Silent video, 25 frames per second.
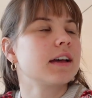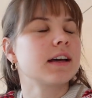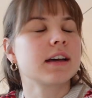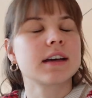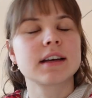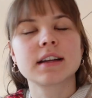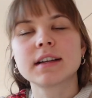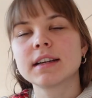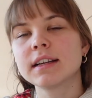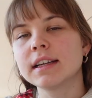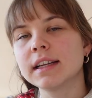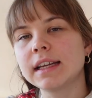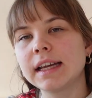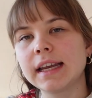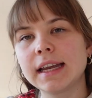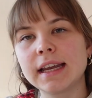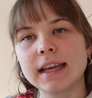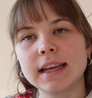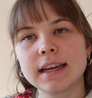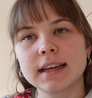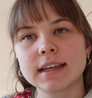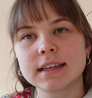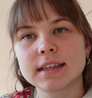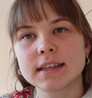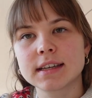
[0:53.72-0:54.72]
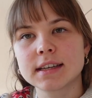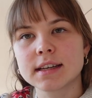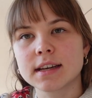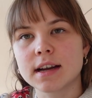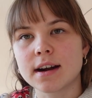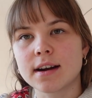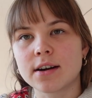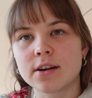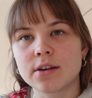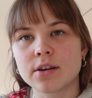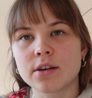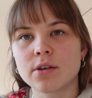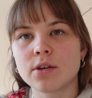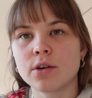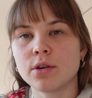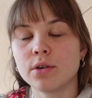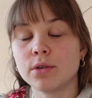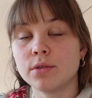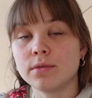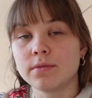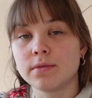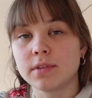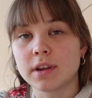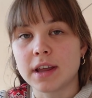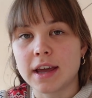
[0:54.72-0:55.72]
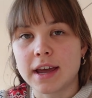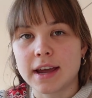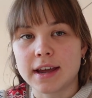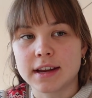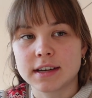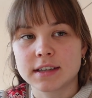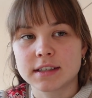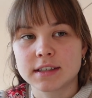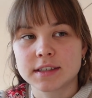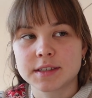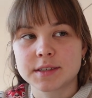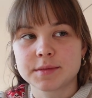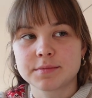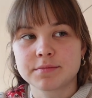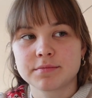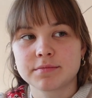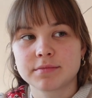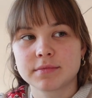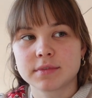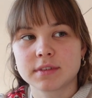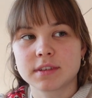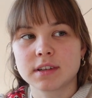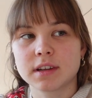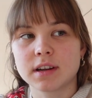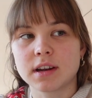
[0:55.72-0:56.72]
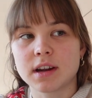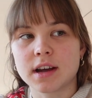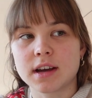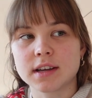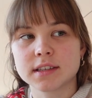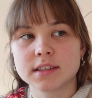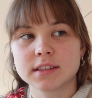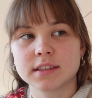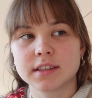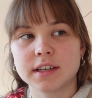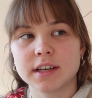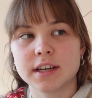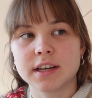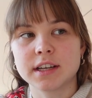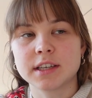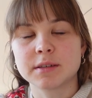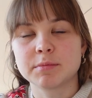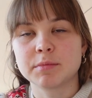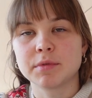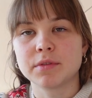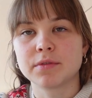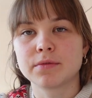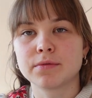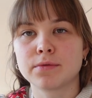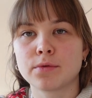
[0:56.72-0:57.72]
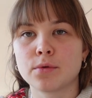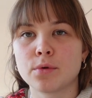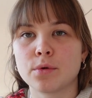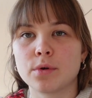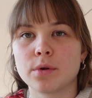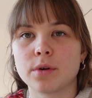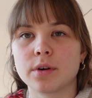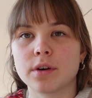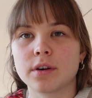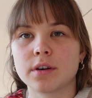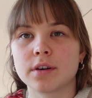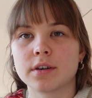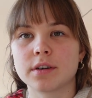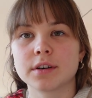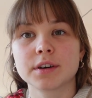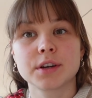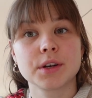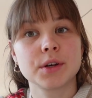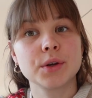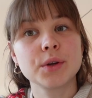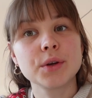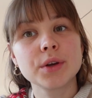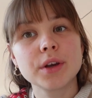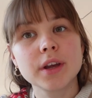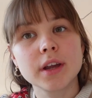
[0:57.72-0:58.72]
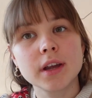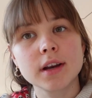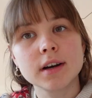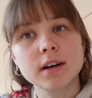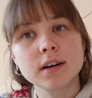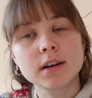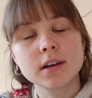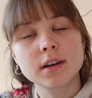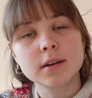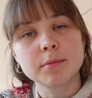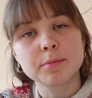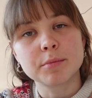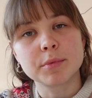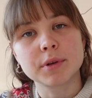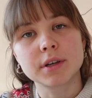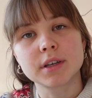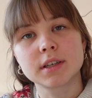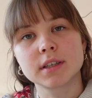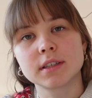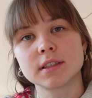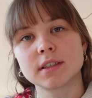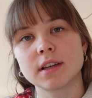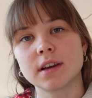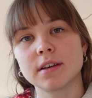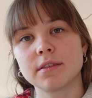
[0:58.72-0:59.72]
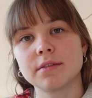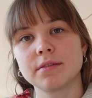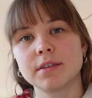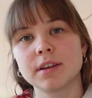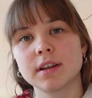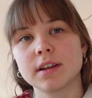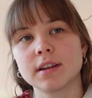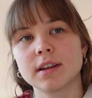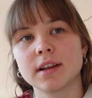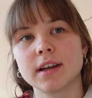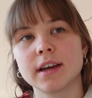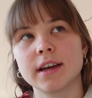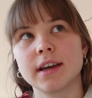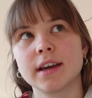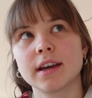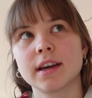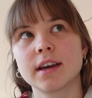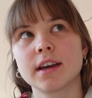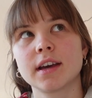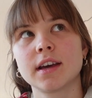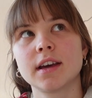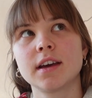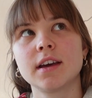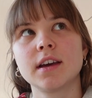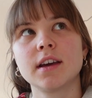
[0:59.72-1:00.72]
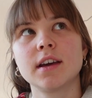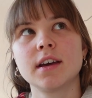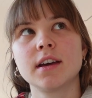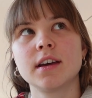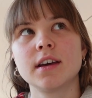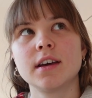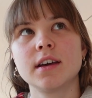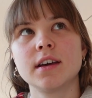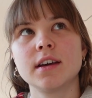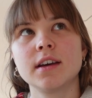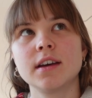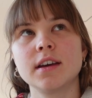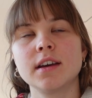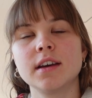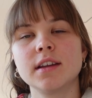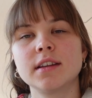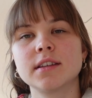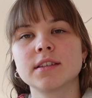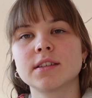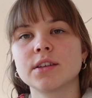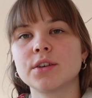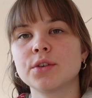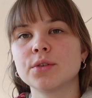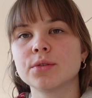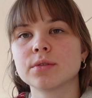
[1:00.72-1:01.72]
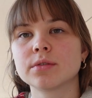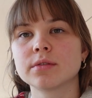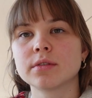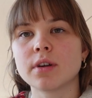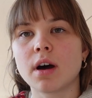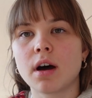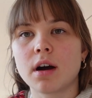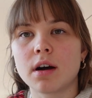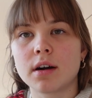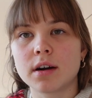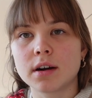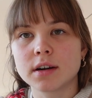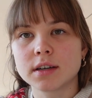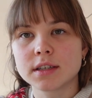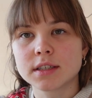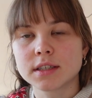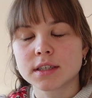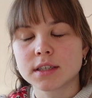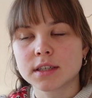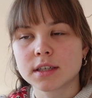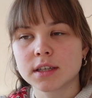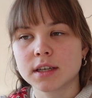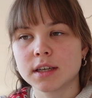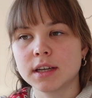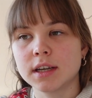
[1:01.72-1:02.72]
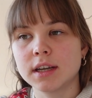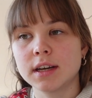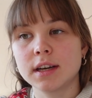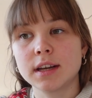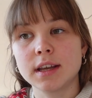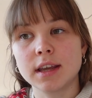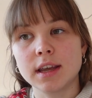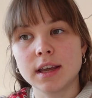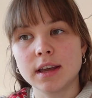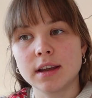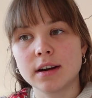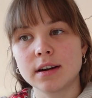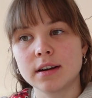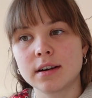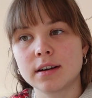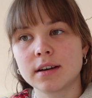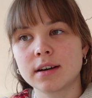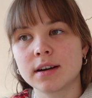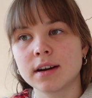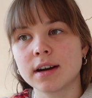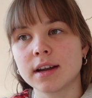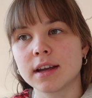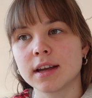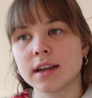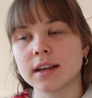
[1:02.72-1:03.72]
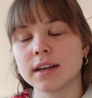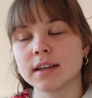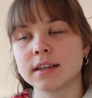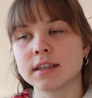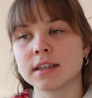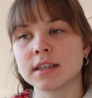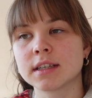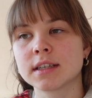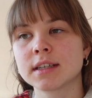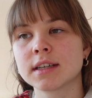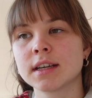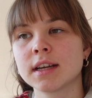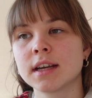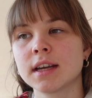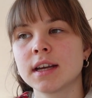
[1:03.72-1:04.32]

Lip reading: cleaned our whole flat the last days before the new year because I feel like it's a new start in the year and